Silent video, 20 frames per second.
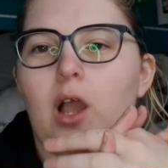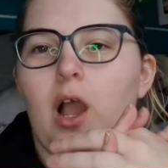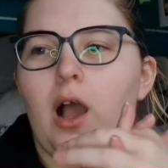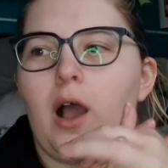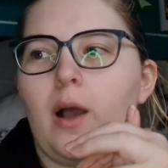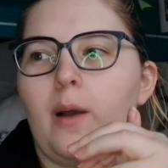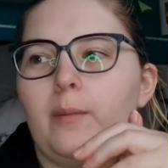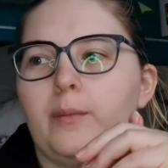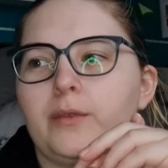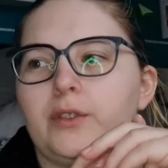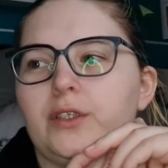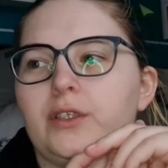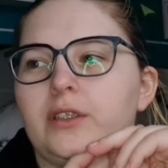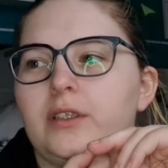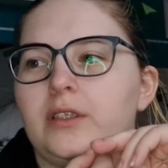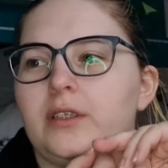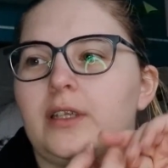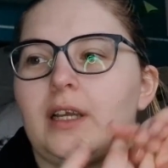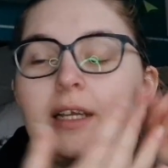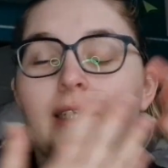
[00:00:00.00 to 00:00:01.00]

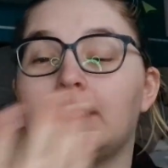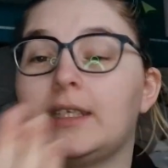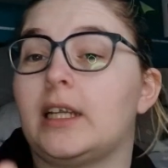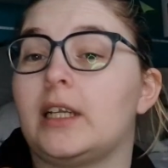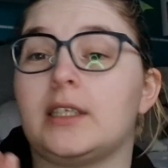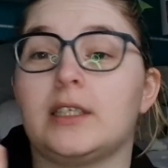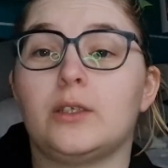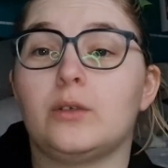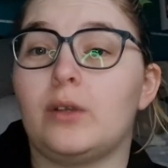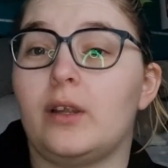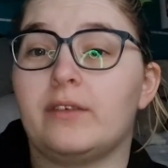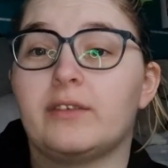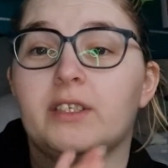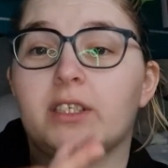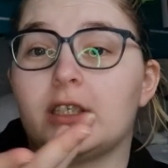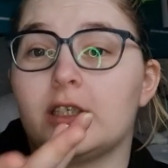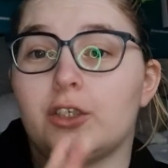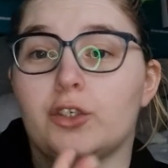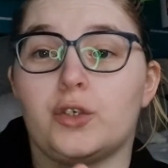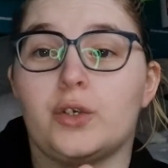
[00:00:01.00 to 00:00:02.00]
Like I said, I still loved
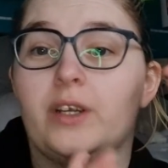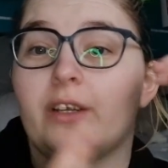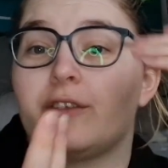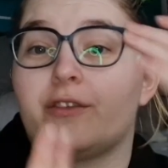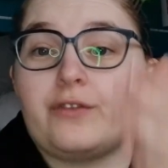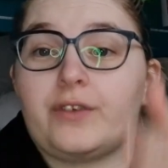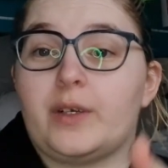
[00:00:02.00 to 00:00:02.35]
it and enjoyed it.